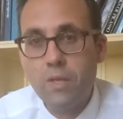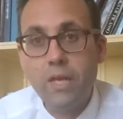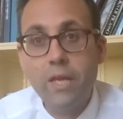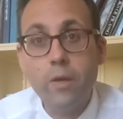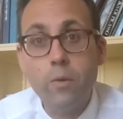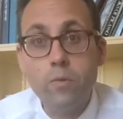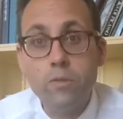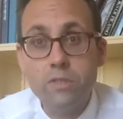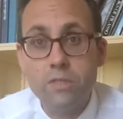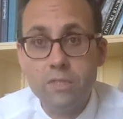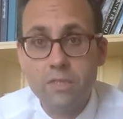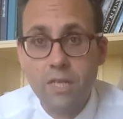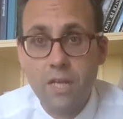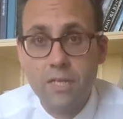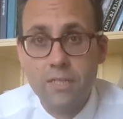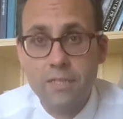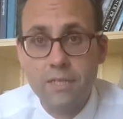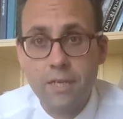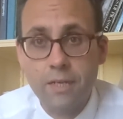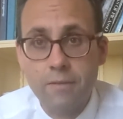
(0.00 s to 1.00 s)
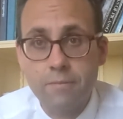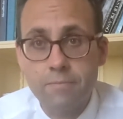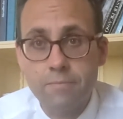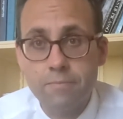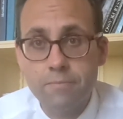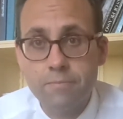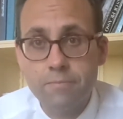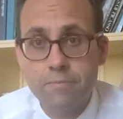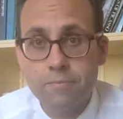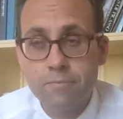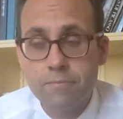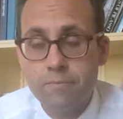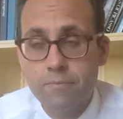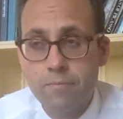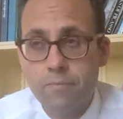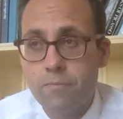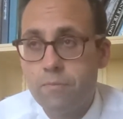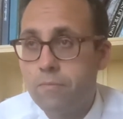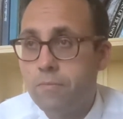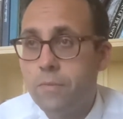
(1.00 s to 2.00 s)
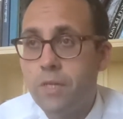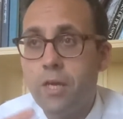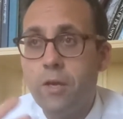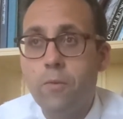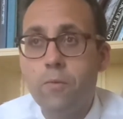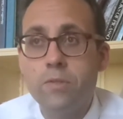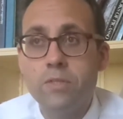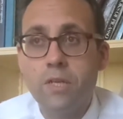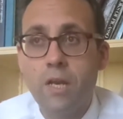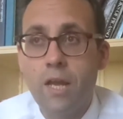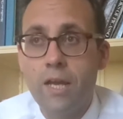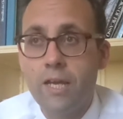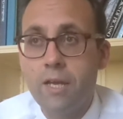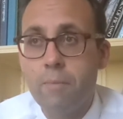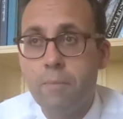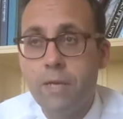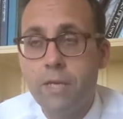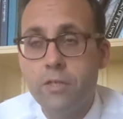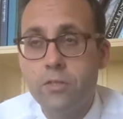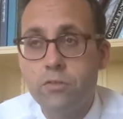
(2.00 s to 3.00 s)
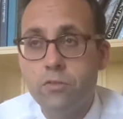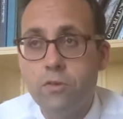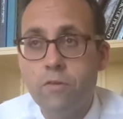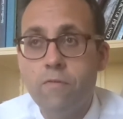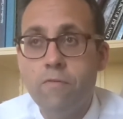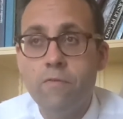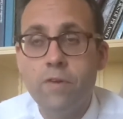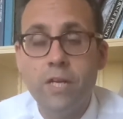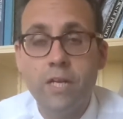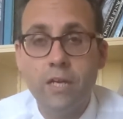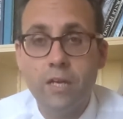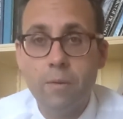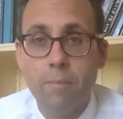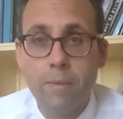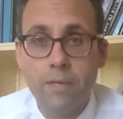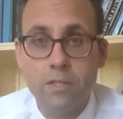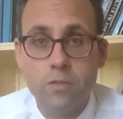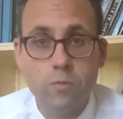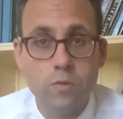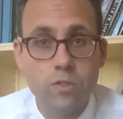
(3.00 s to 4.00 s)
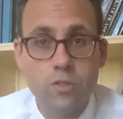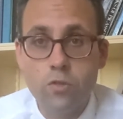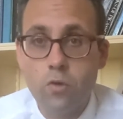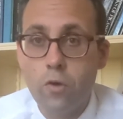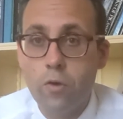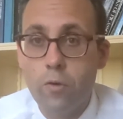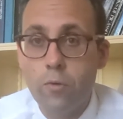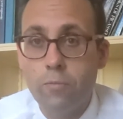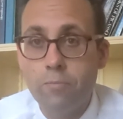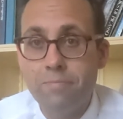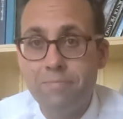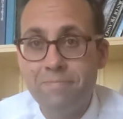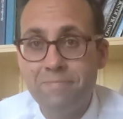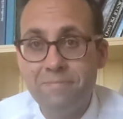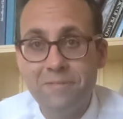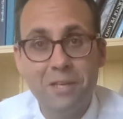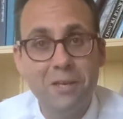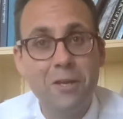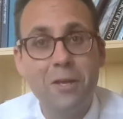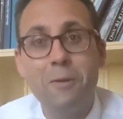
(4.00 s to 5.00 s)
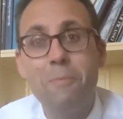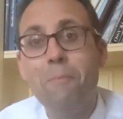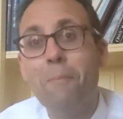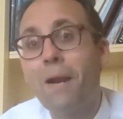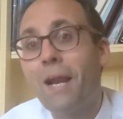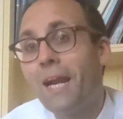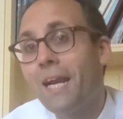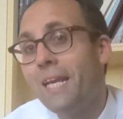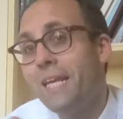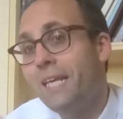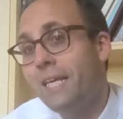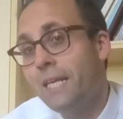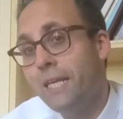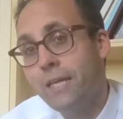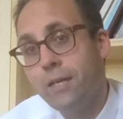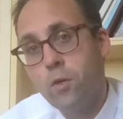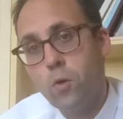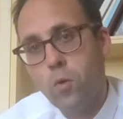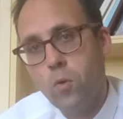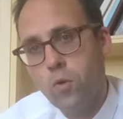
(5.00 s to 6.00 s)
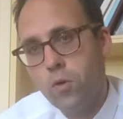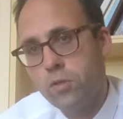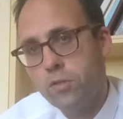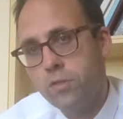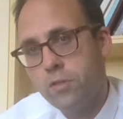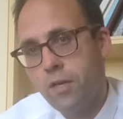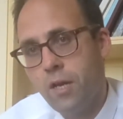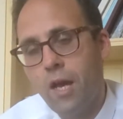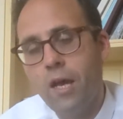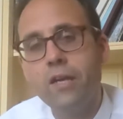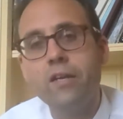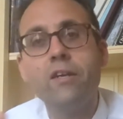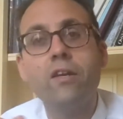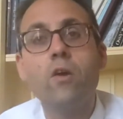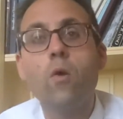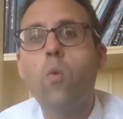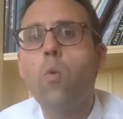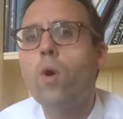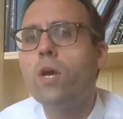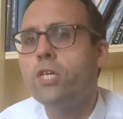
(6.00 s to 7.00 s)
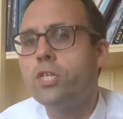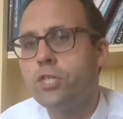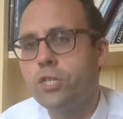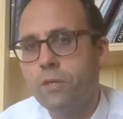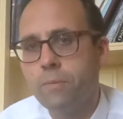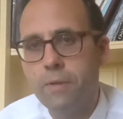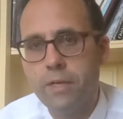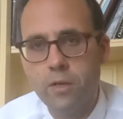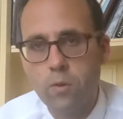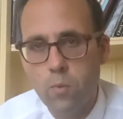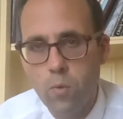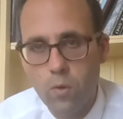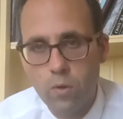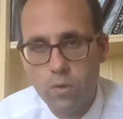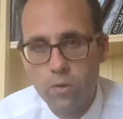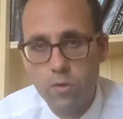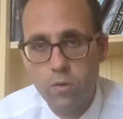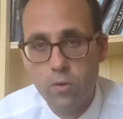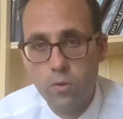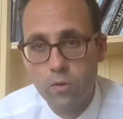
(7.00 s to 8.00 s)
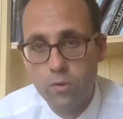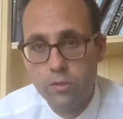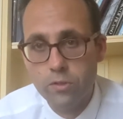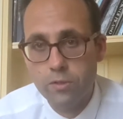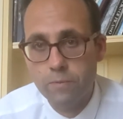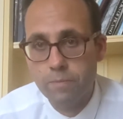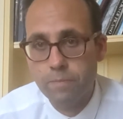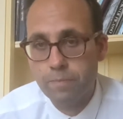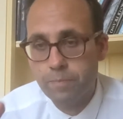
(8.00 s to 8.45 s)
It was disgusting. It was like a mixture of vinegar mixed with soil. Completely corked, unquestionably corked.